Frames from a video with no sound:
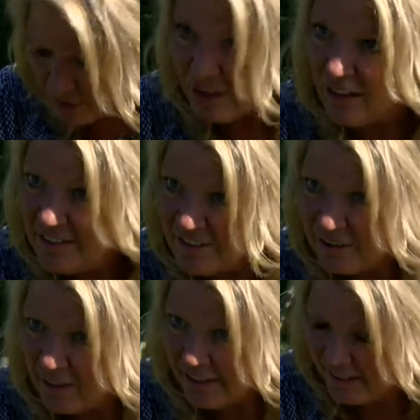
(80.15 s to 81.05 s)

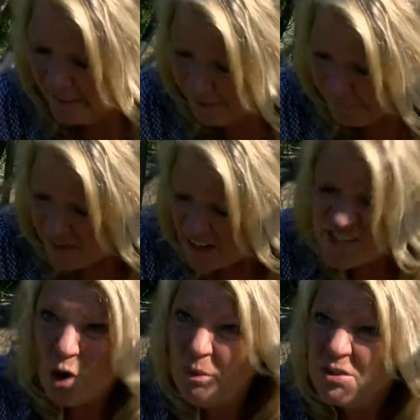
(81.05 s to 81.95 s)
cluster right here,
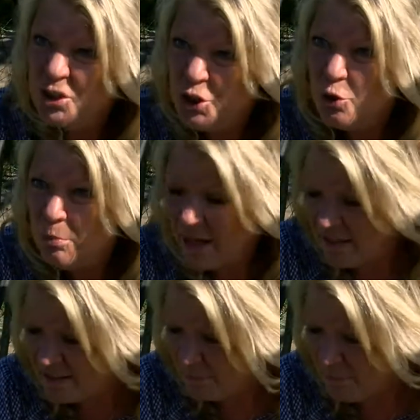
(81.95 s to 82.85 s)
it's almost too
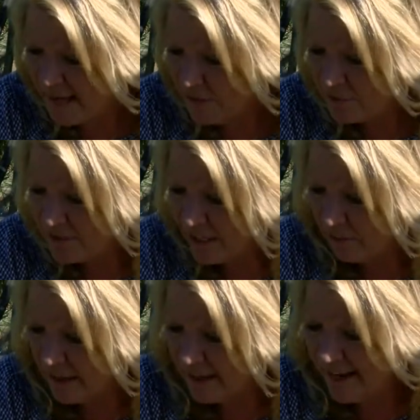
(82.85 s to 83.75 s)
many tomatoes there
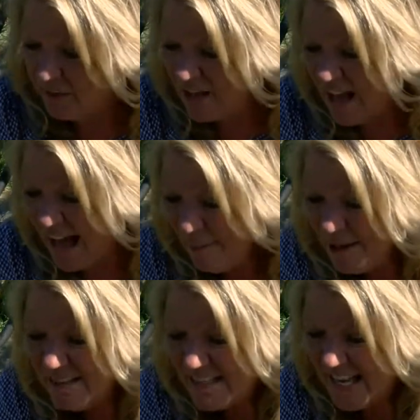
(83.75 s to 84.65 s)
right now. I'm
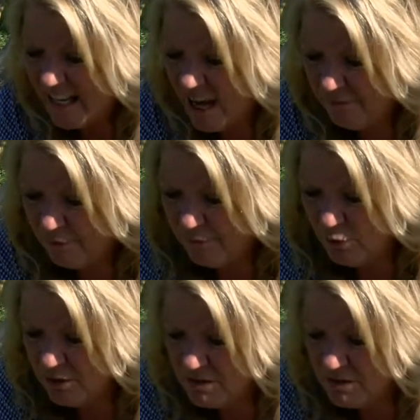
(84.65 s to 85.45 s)
gonna take off a few of